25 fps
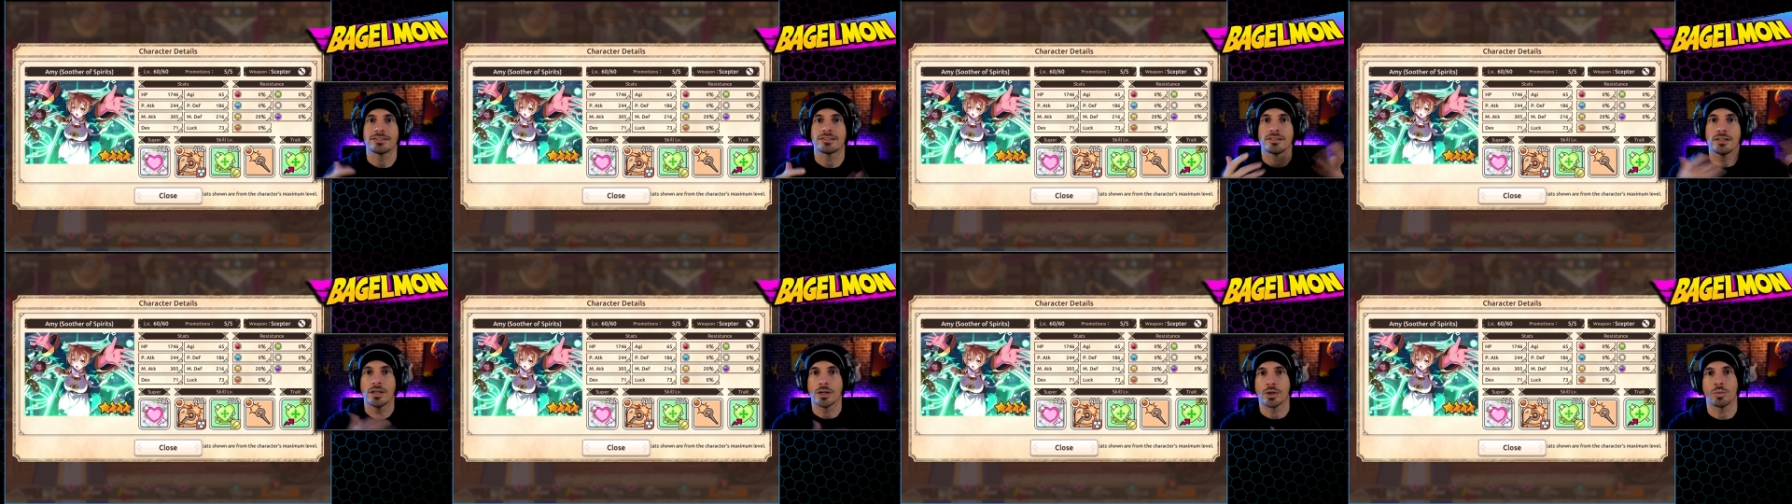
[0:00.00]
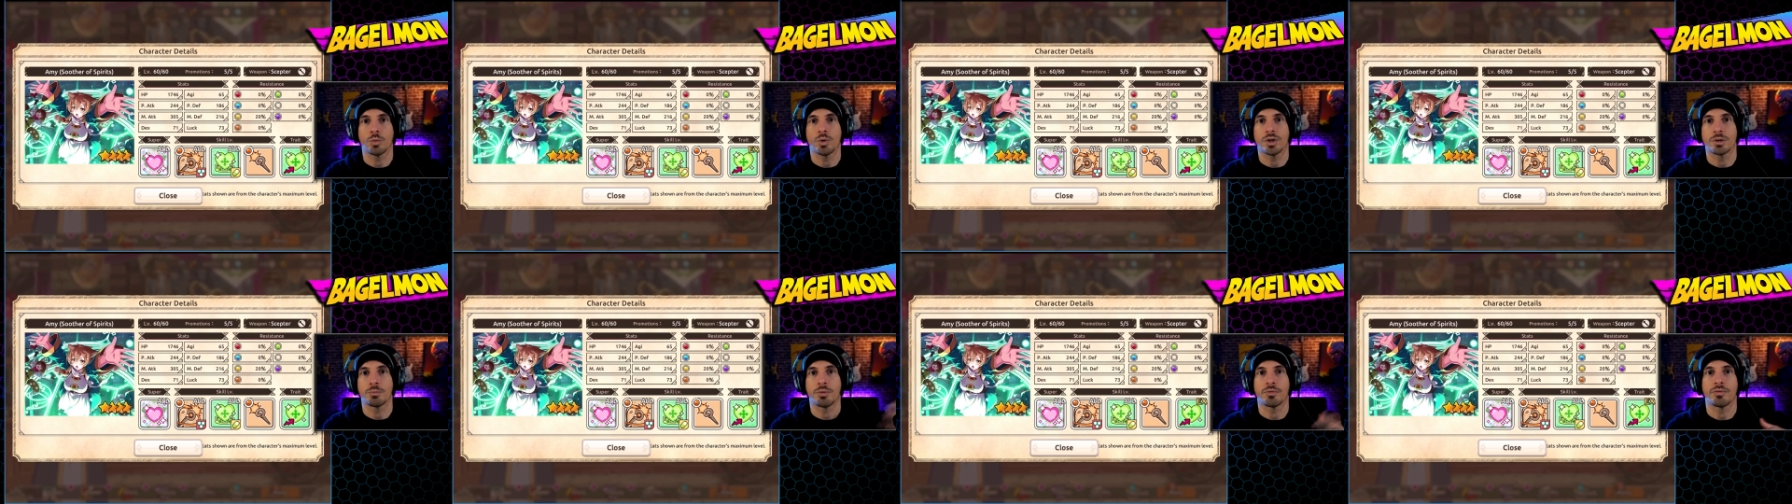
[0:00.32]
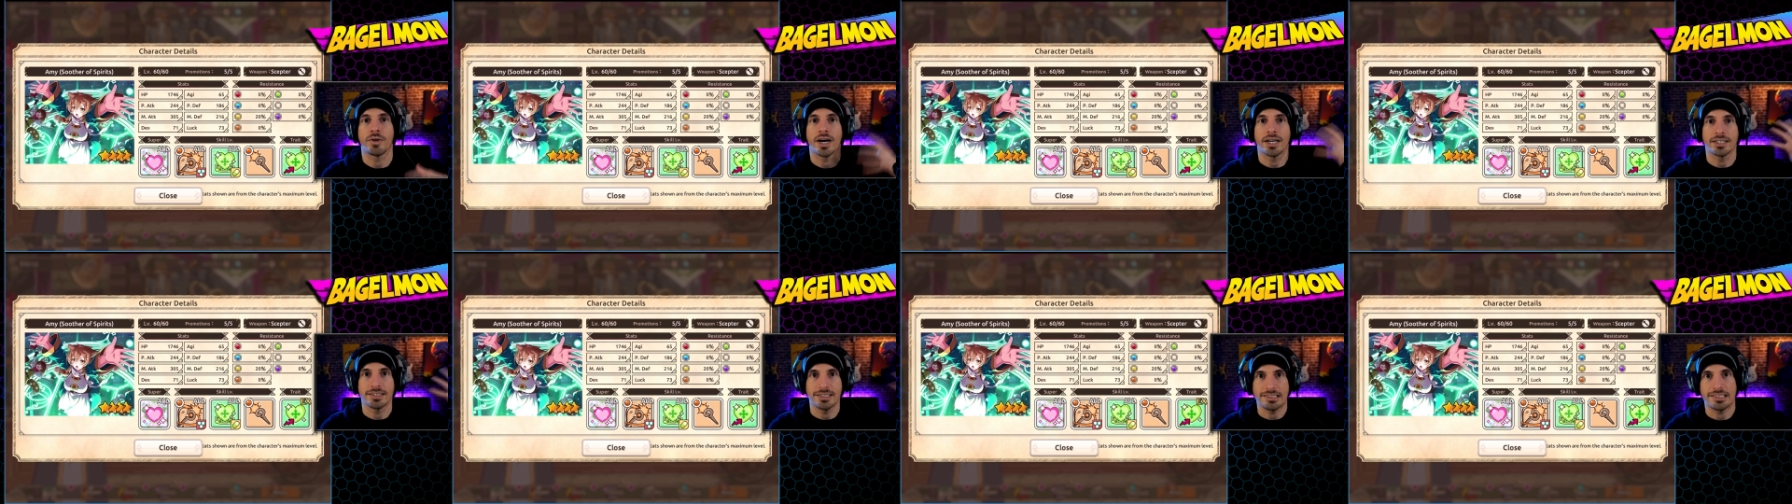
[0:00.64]
The other one
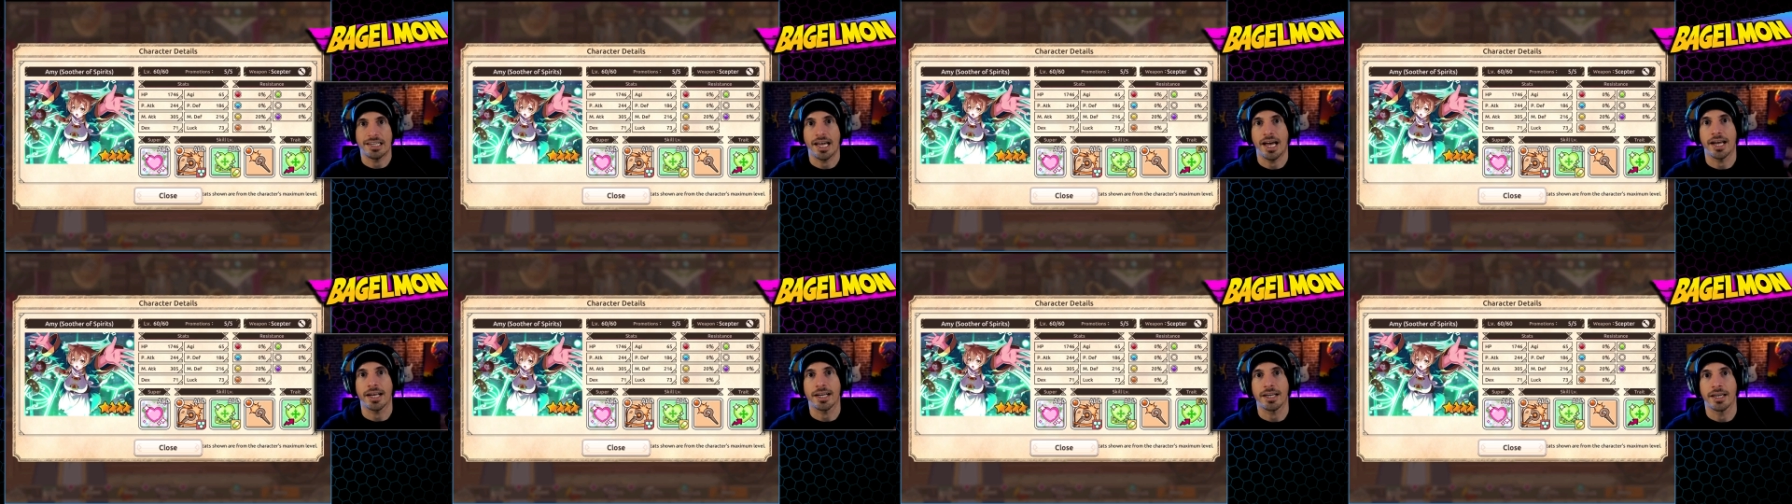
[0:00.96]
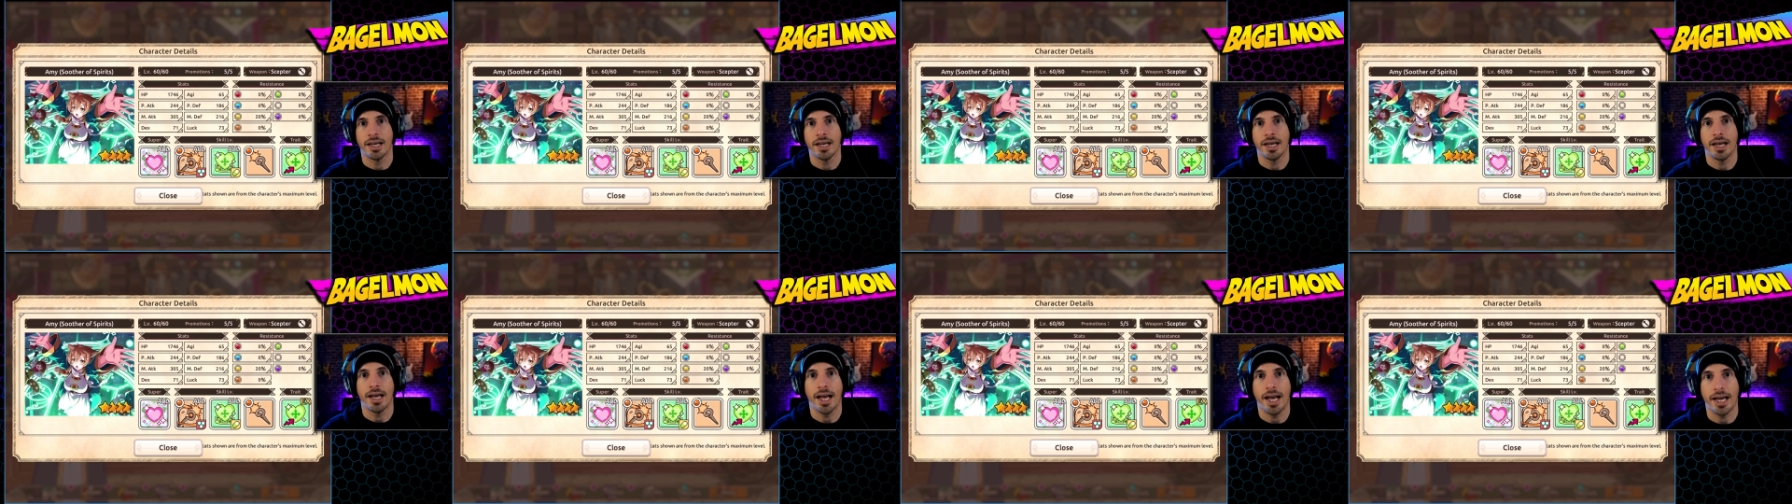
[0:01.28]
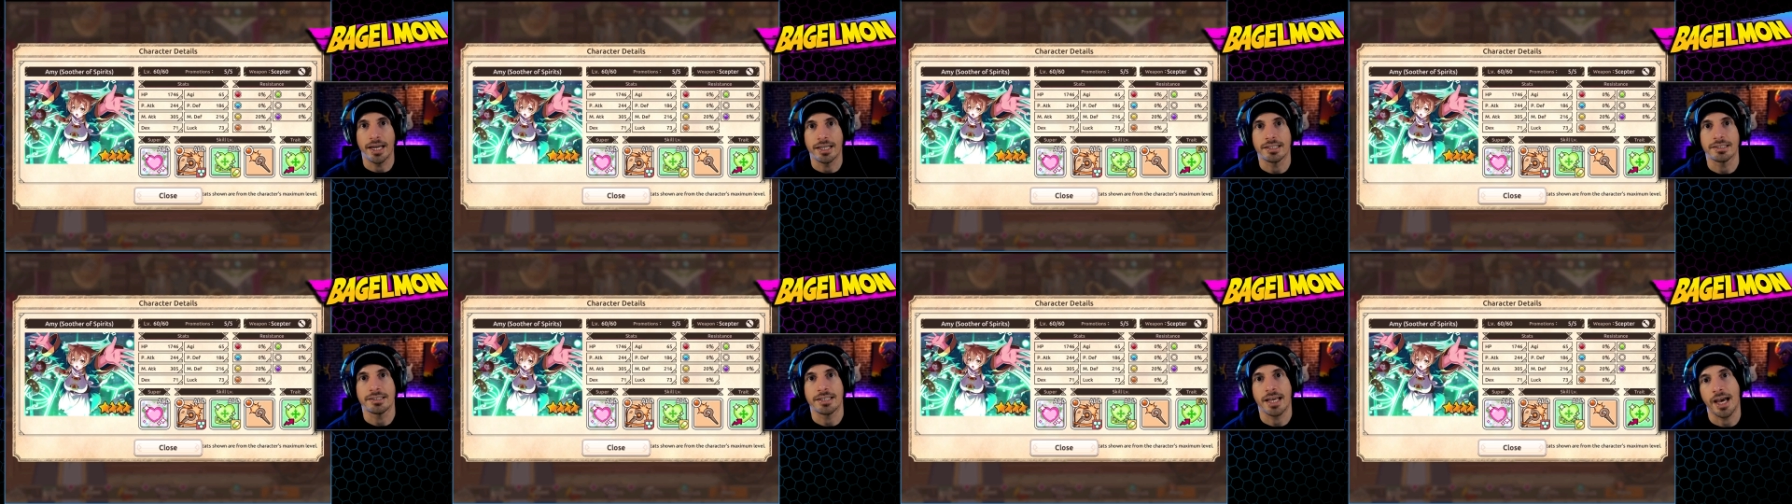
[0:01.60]
provides attack
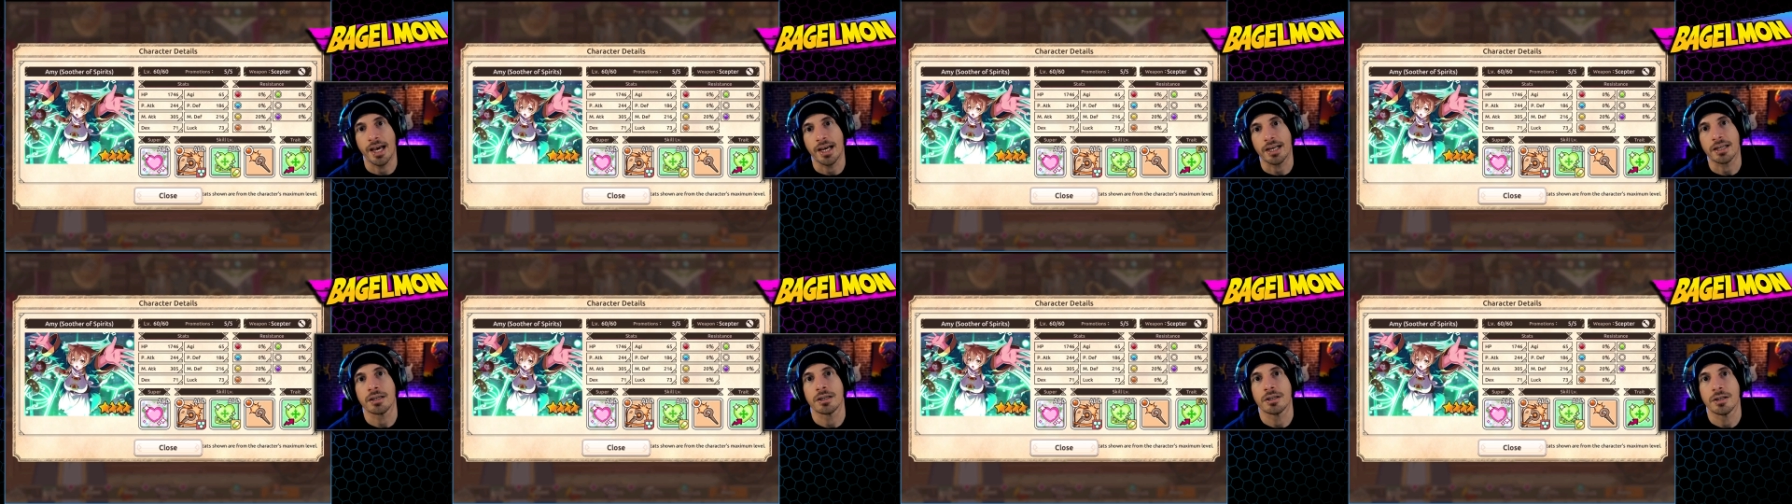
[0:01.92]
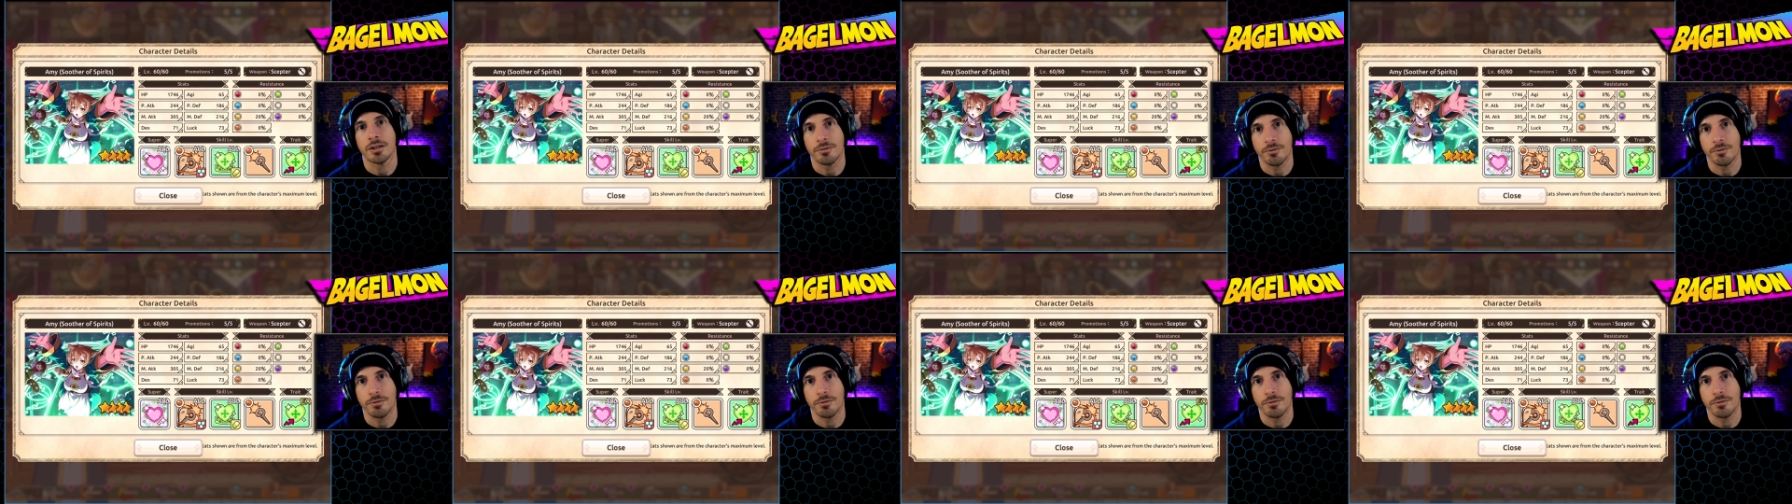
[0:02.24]
and attack